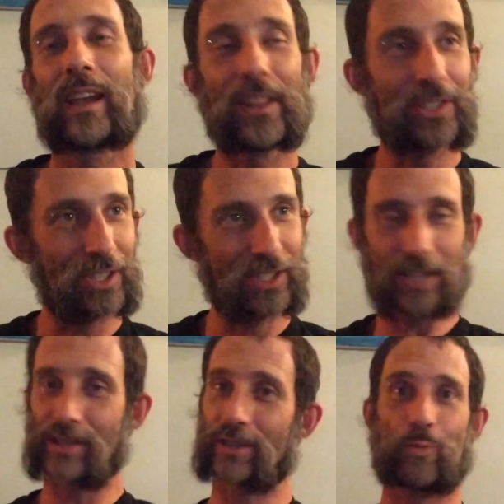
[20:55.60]
And then she just
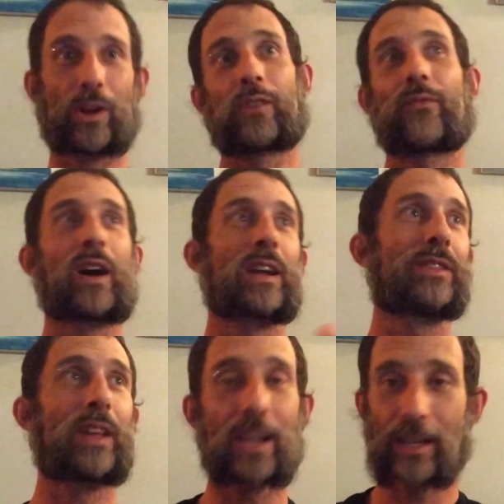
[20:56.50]
does this weird
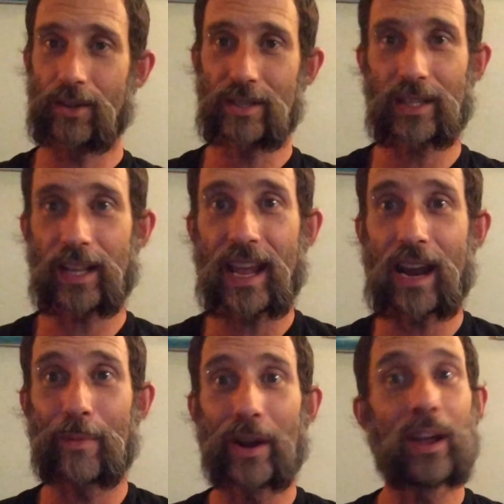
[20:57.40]
fucking thing and looks at the
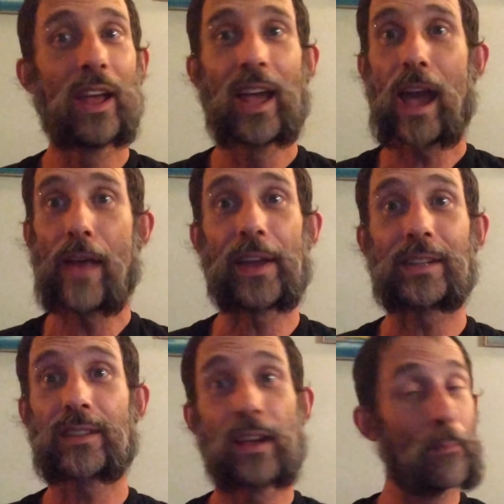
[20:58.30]
camera. And then
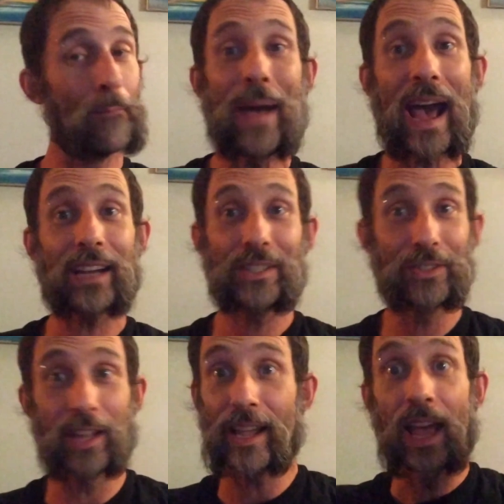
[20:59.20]
it's back
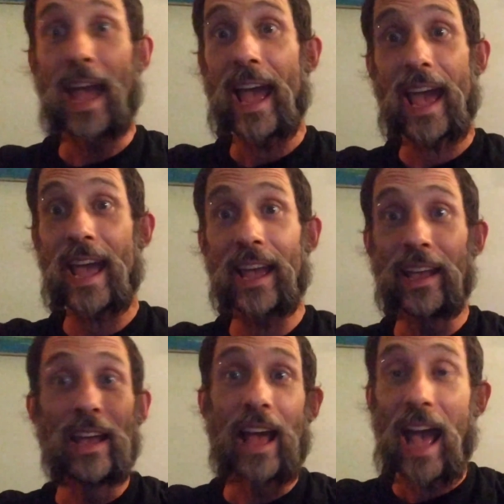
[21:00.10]
to like,
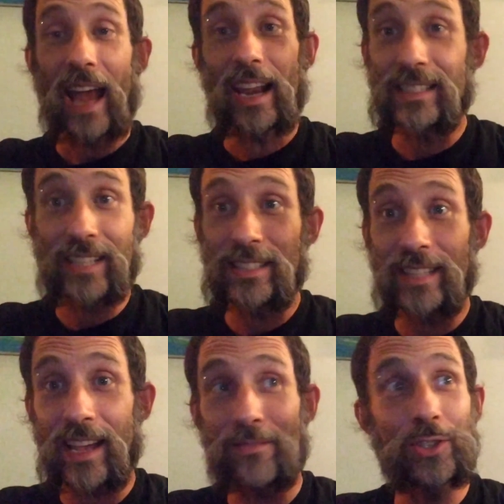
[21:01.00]
hey, Alex, I
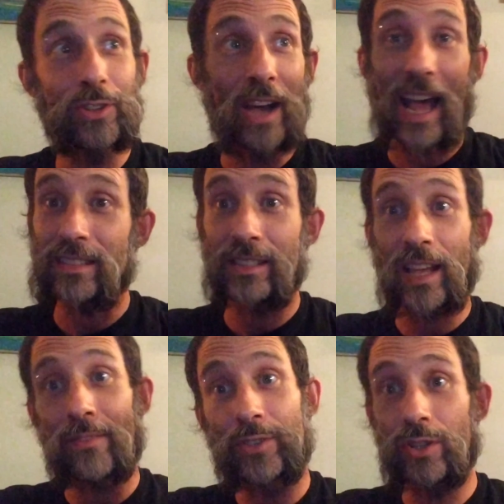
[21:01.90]
saved you. I
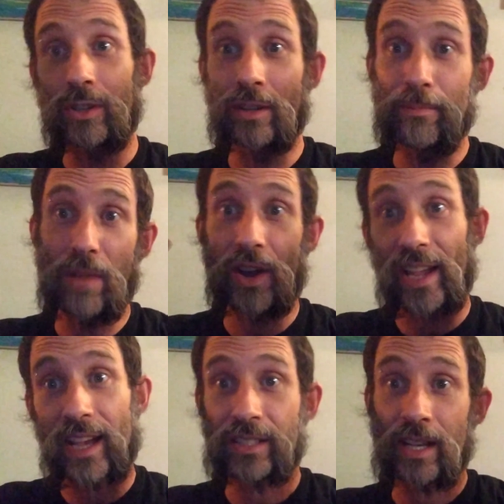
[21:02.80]
saved you.
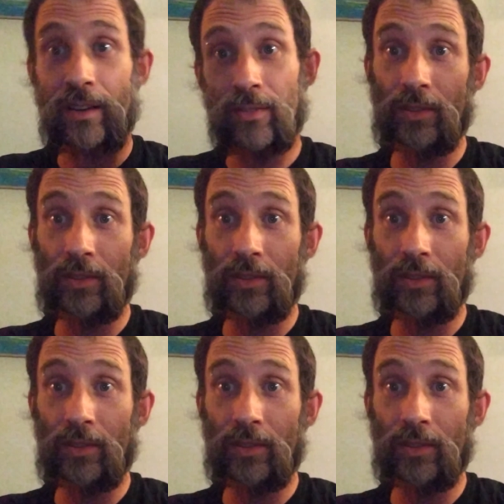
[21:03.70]
Maria's here